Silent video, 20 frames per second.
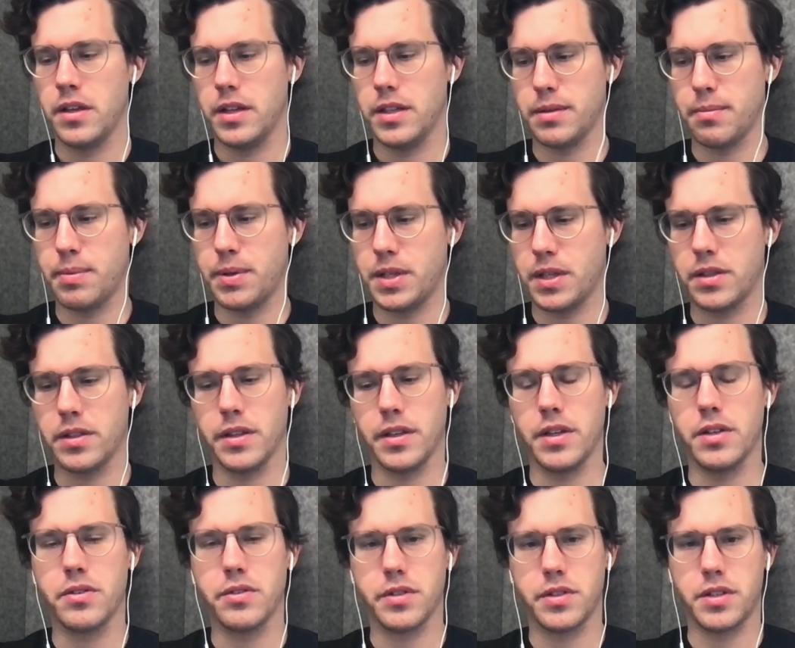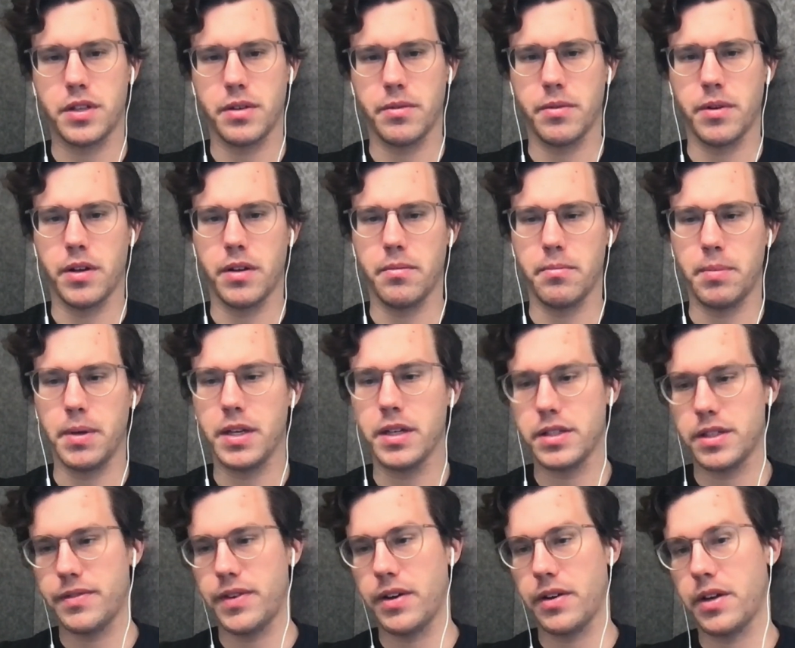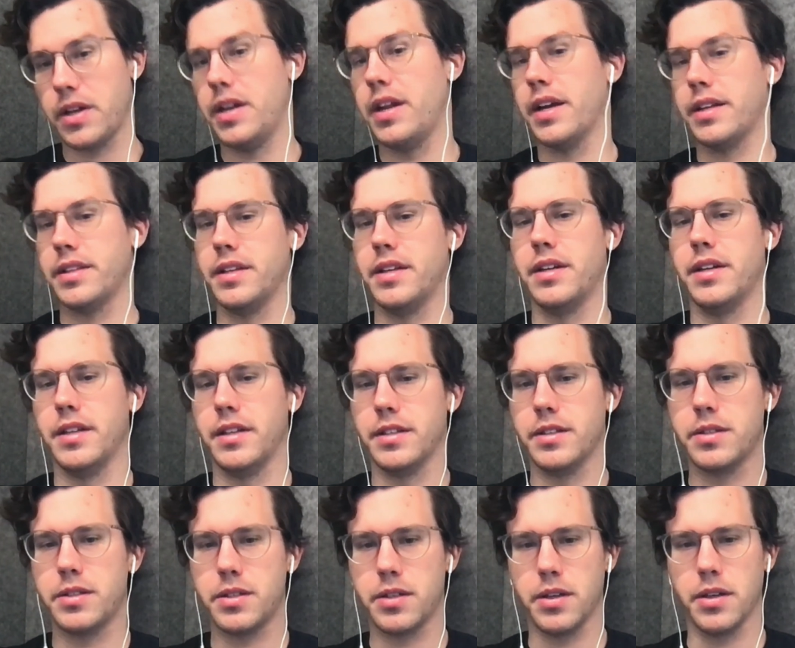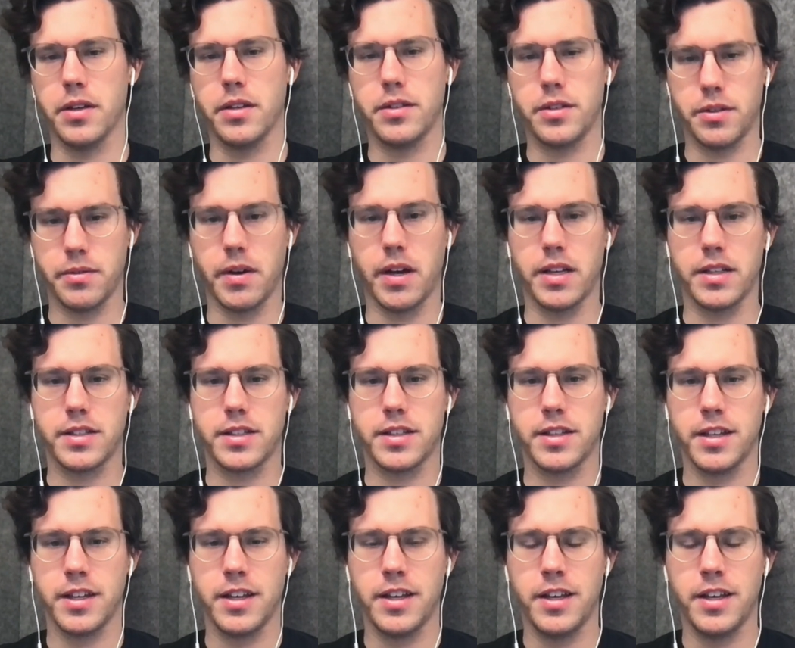is a particularly interesting one because of how connected it is to, to us.